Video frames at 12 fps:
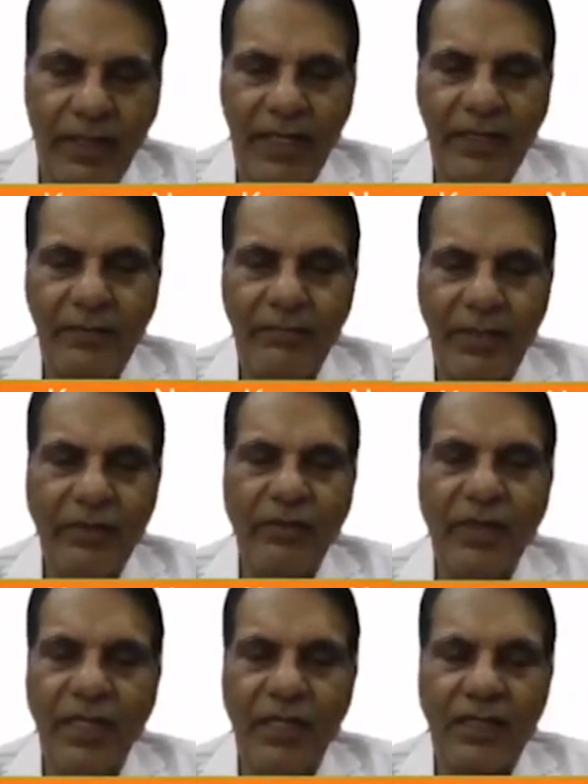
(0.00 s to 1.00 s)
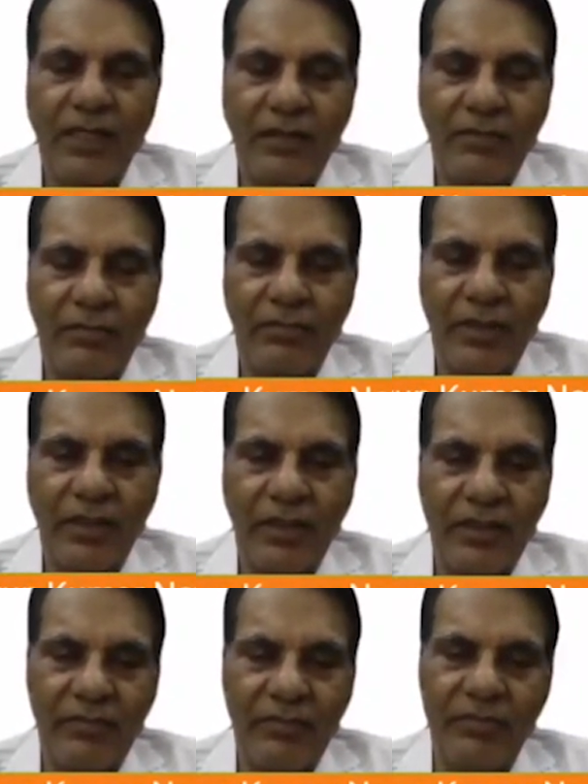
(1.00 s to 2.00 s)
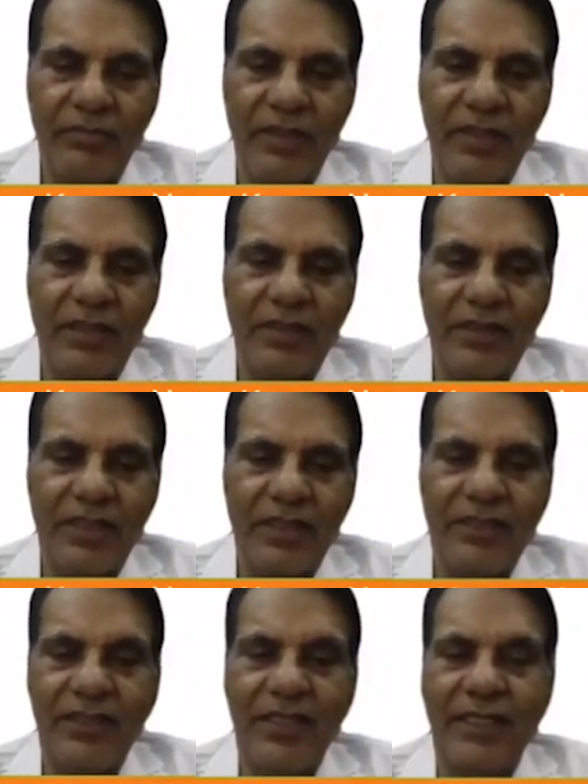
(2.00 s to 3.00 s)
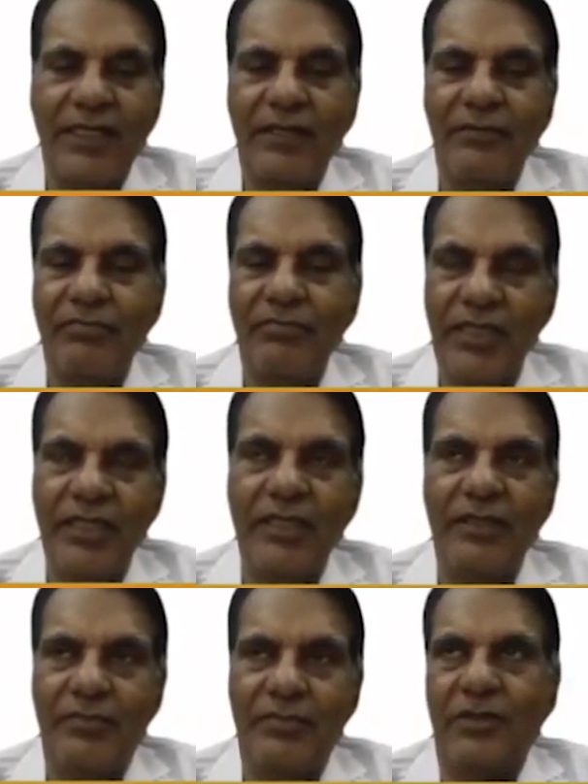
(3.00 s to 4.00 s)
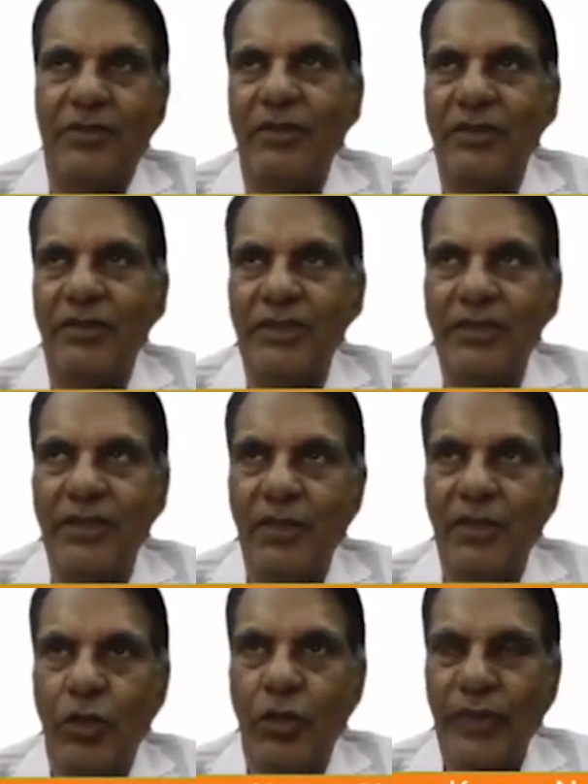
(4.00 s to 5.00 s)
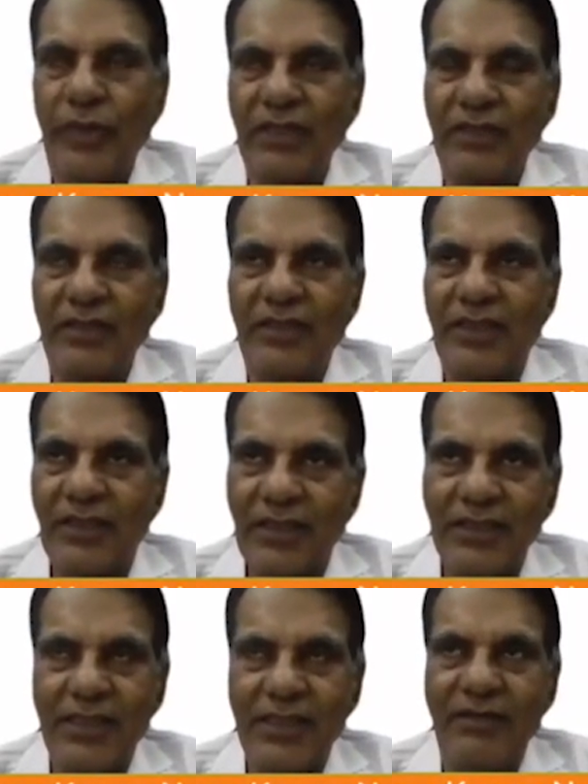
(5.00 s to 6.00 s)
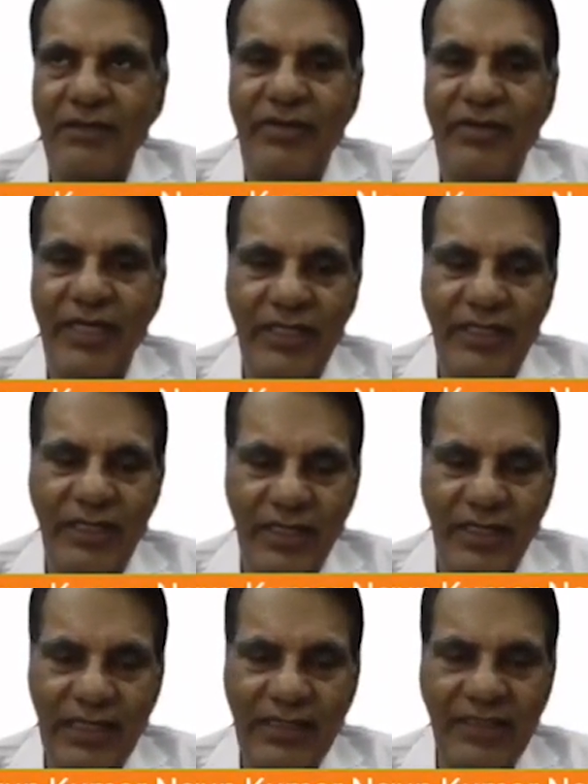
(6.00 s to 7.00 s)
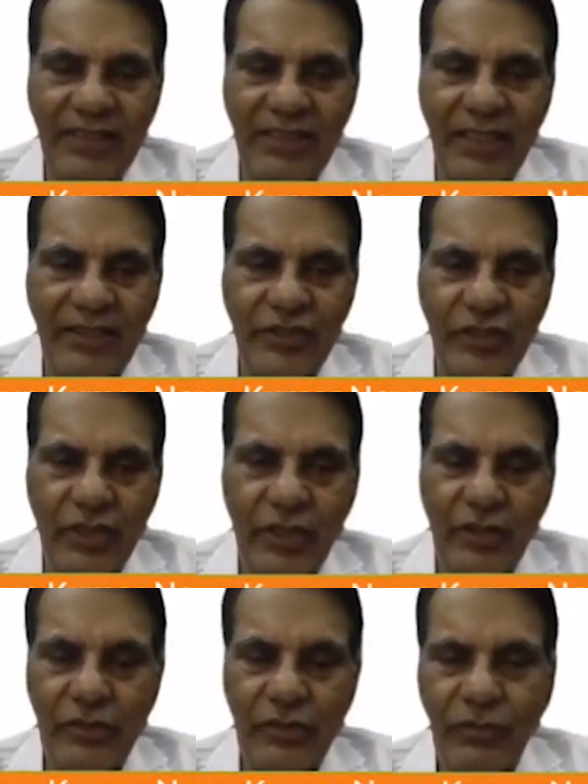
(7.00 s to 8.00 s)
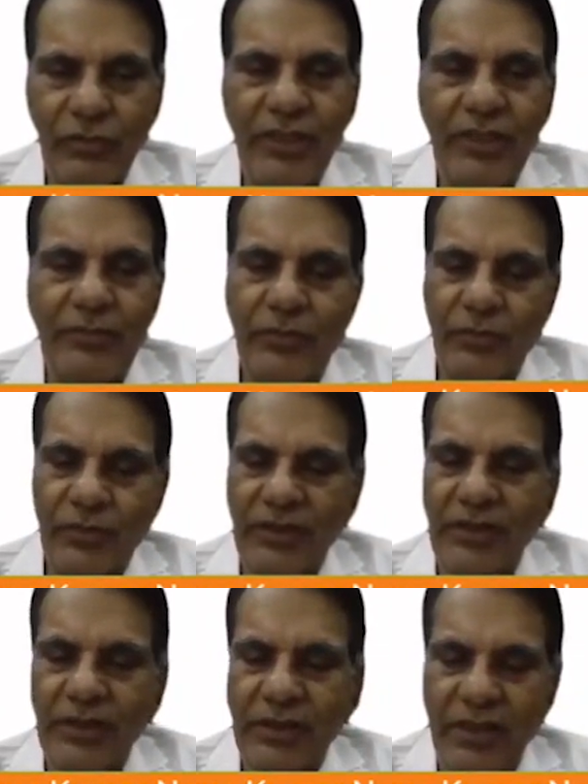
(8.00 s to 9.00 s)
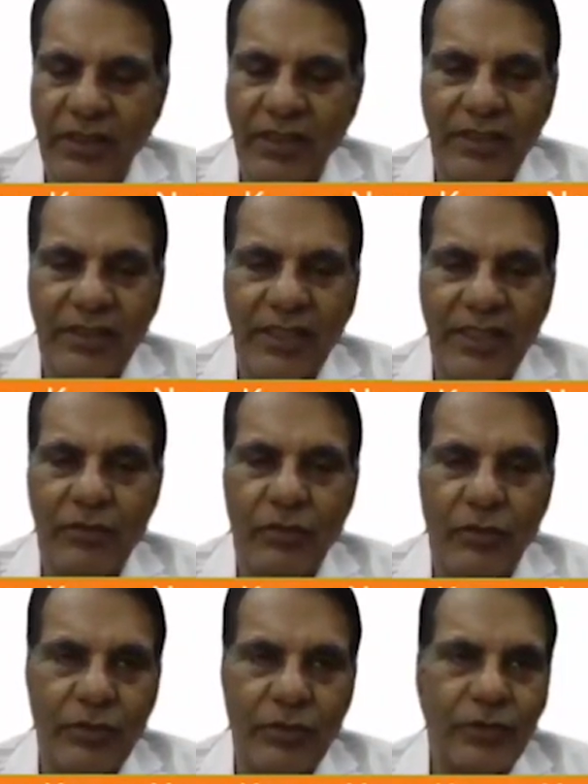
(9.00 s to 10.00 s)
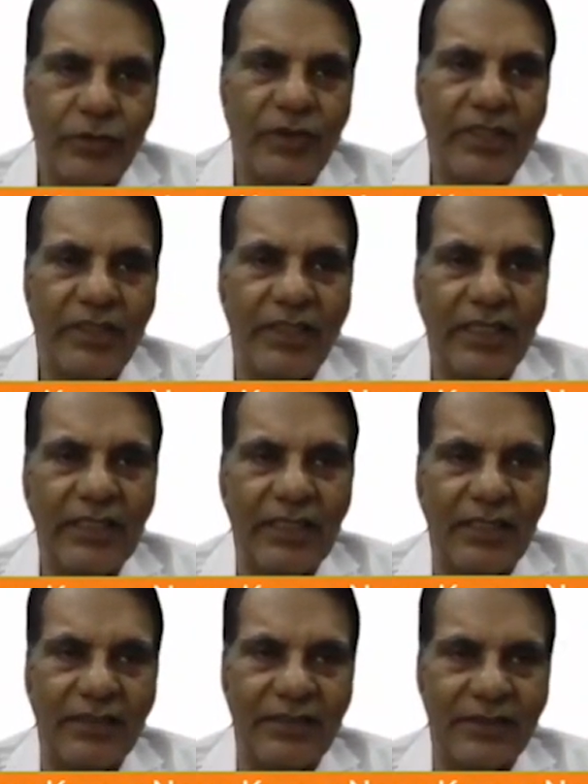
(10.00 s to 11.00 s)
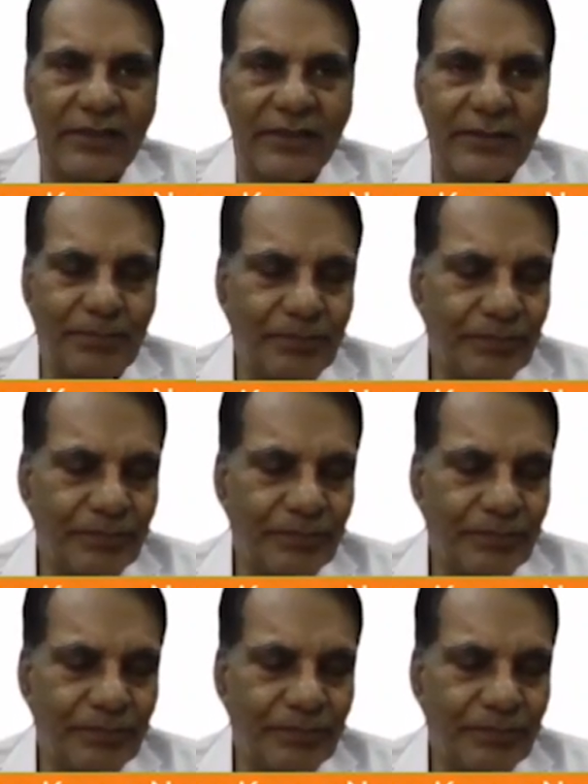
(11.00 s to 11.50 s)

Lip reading: And macula, remember that it can have many other pathology where the thickness can vary, can change. So we have to consider that also in the analysis.